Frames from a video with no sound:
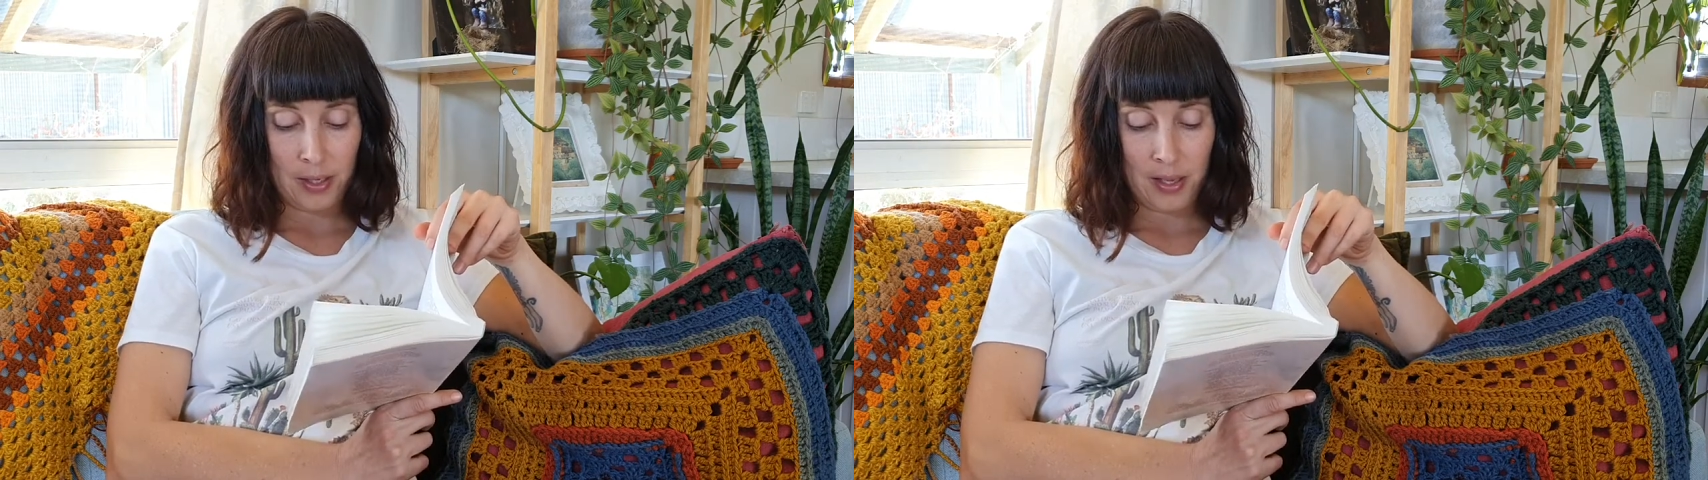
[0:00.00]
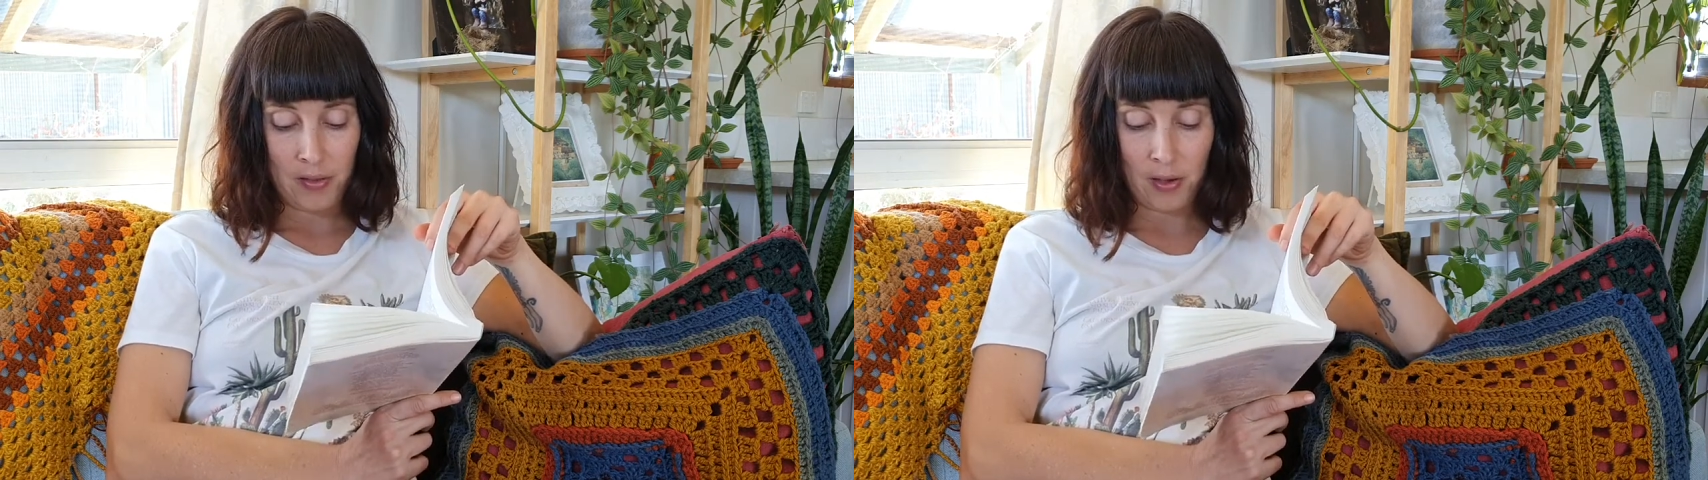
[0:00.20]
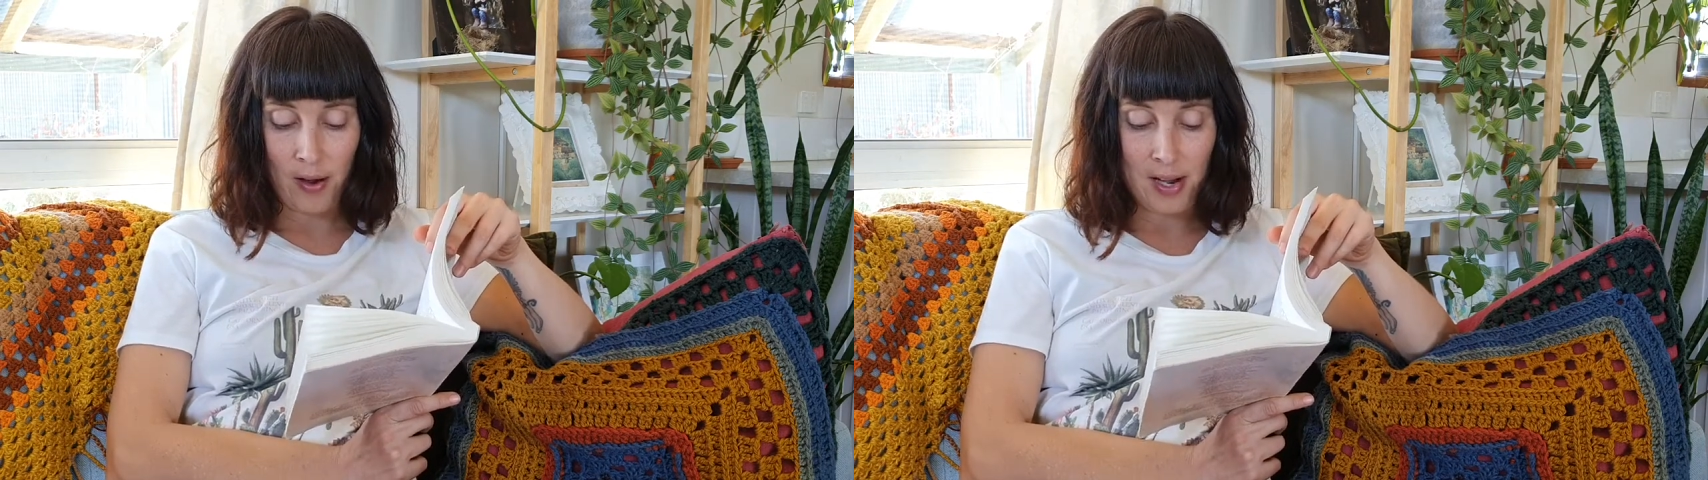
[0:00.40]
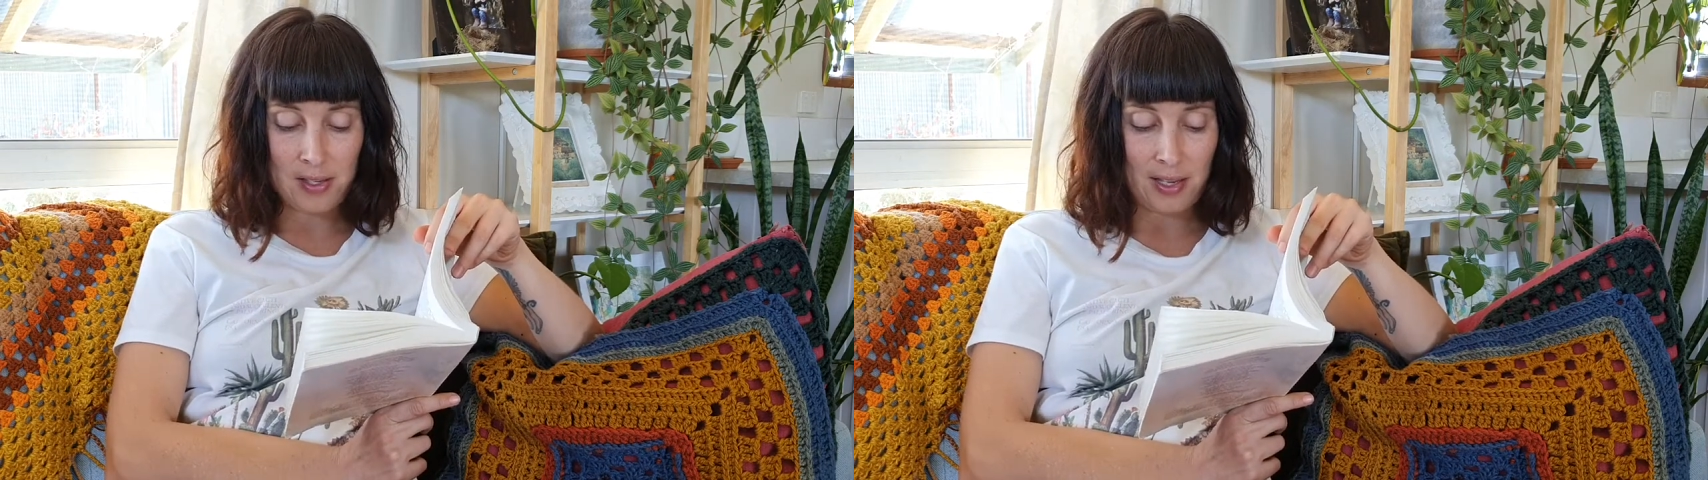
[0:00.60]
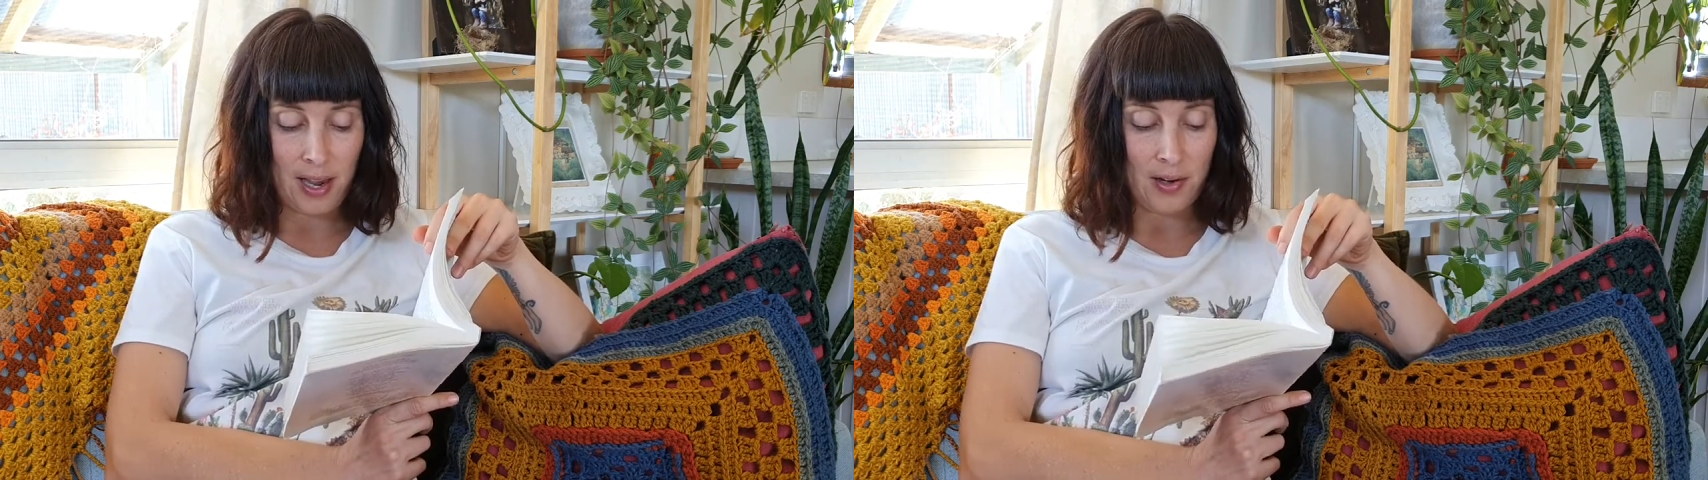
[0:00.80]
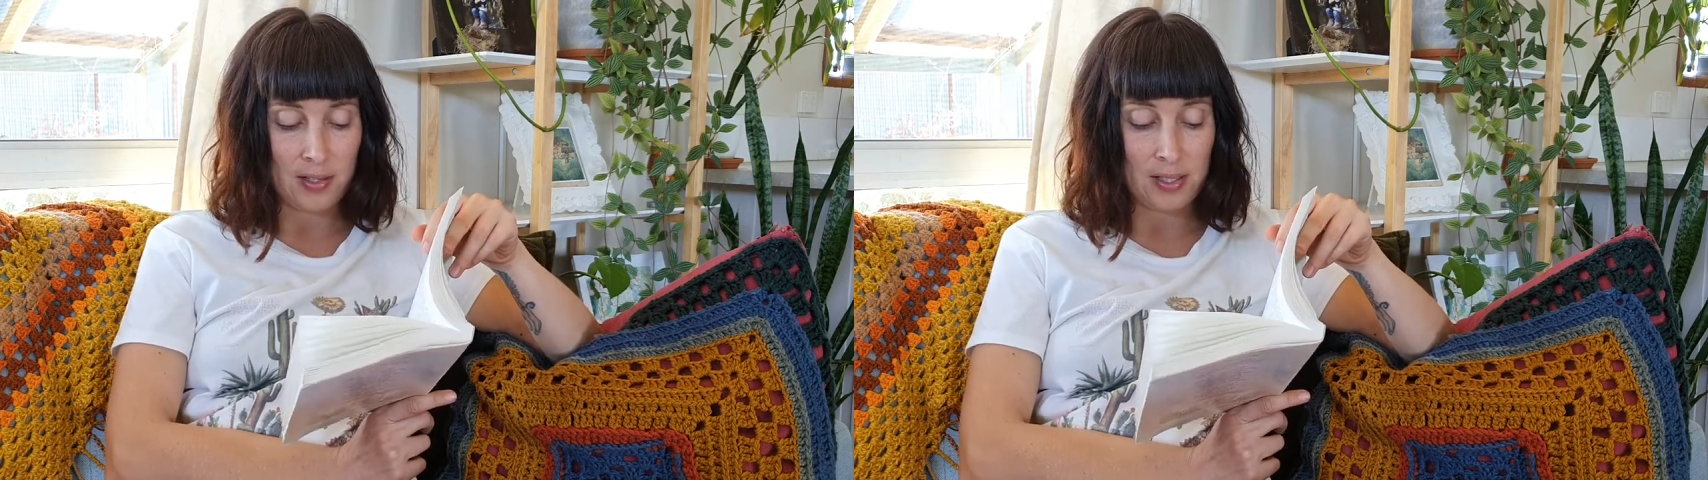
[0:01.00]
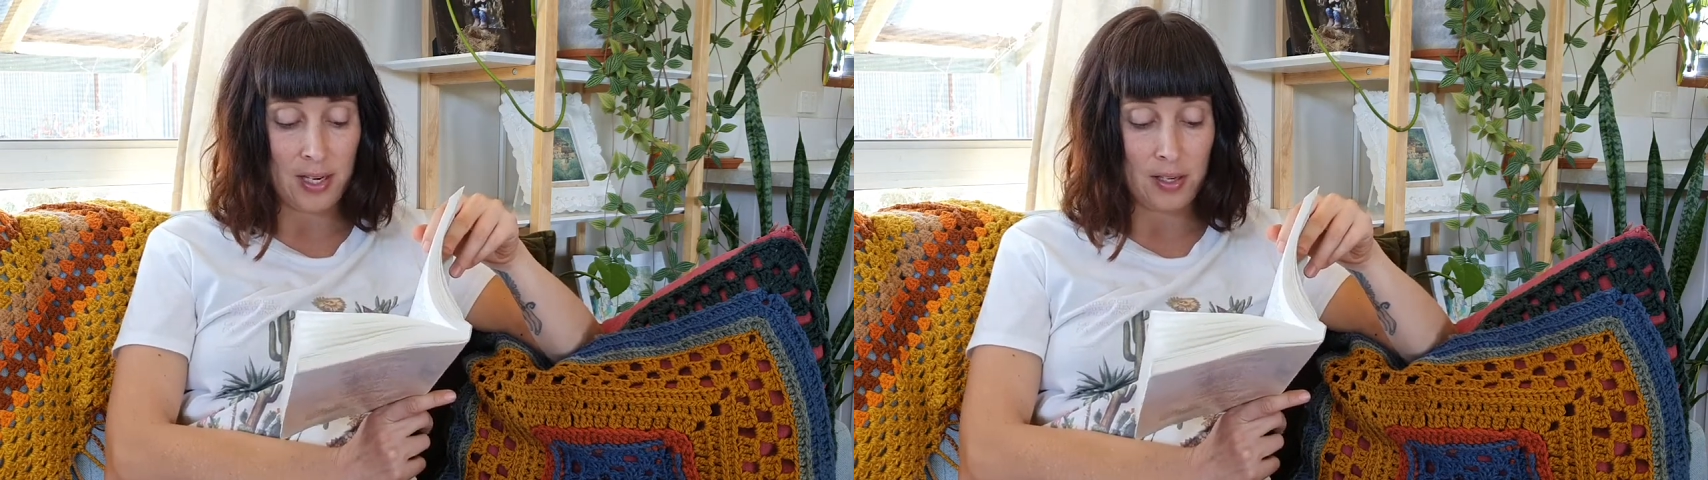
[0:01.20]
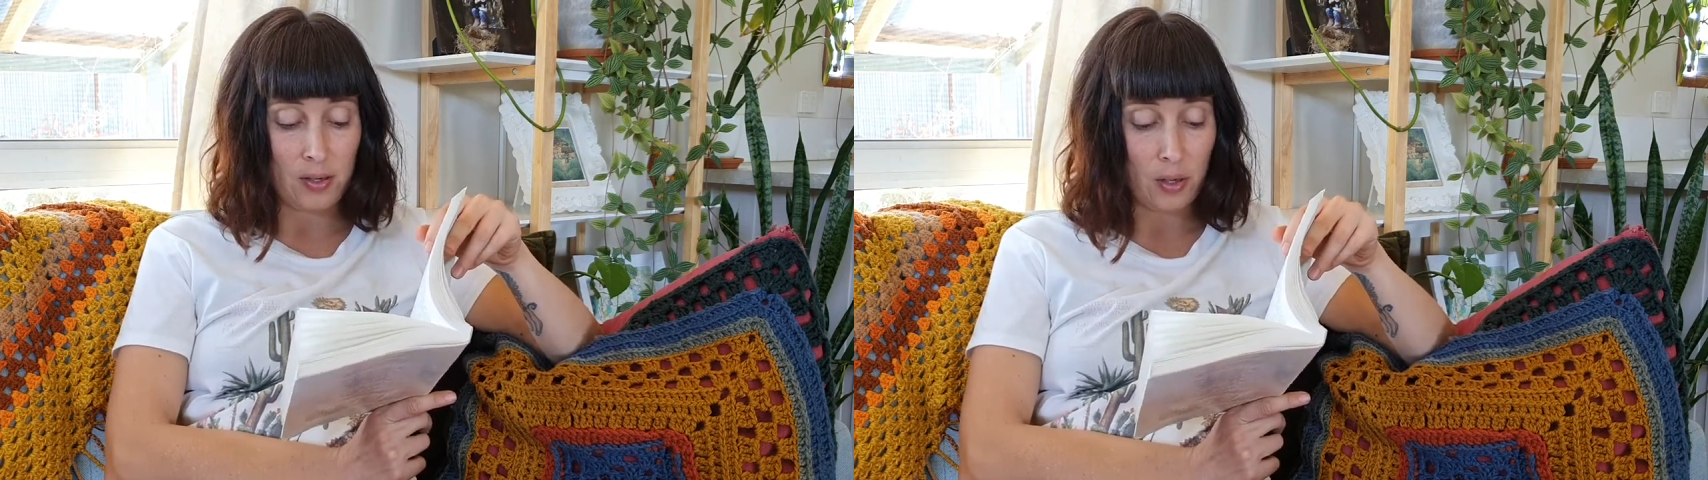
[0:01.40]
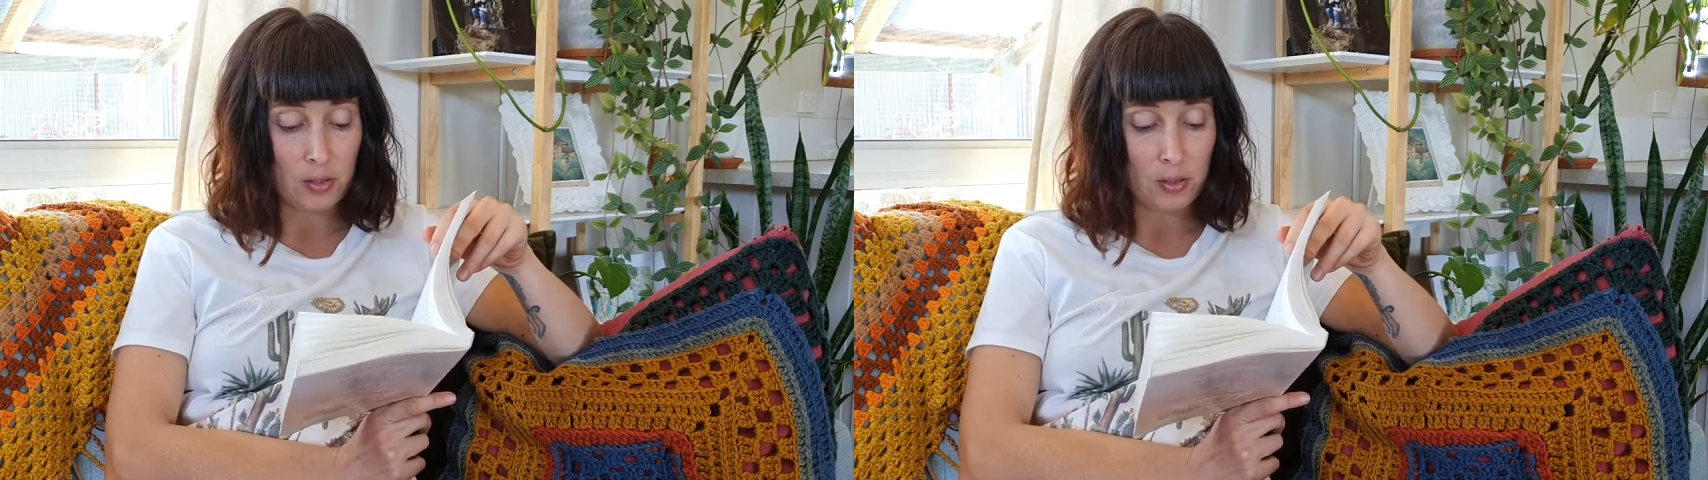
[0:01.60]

and the greatest care is needed not